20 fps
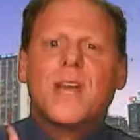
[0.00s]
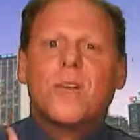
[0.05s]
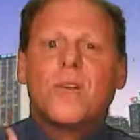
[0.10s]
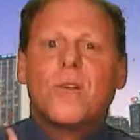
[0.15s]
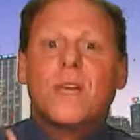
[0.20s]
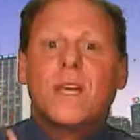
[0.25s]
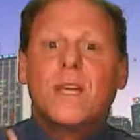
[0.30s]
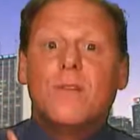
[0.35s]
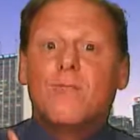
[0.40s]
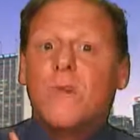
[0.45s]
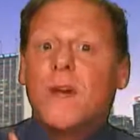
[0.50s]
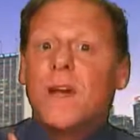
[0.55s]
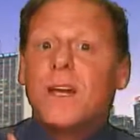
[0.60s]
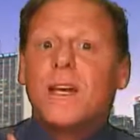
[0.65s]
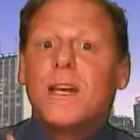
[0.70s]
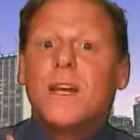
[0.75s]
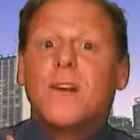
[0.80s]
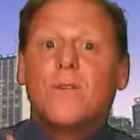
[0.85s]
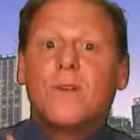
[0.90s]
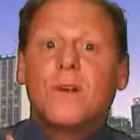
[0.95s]
that are
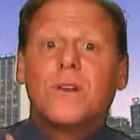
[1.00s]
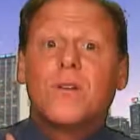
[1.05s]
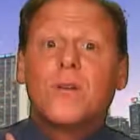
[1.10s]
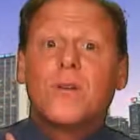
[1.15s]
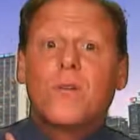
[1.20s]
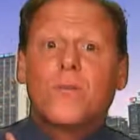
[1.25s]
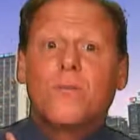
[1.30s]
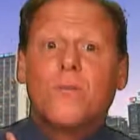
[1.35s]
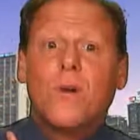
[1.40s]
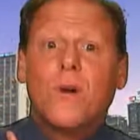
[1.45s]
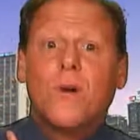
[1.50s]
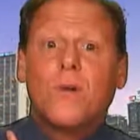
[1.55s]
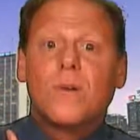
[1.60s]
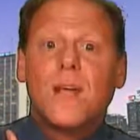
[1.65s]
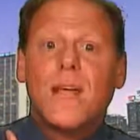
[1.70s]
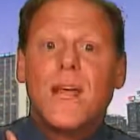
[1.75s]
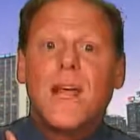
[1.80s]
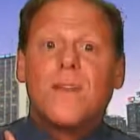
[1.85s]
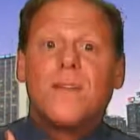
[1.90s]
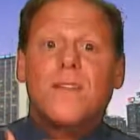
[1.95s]
right here in your
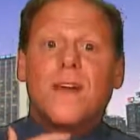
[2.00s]
throat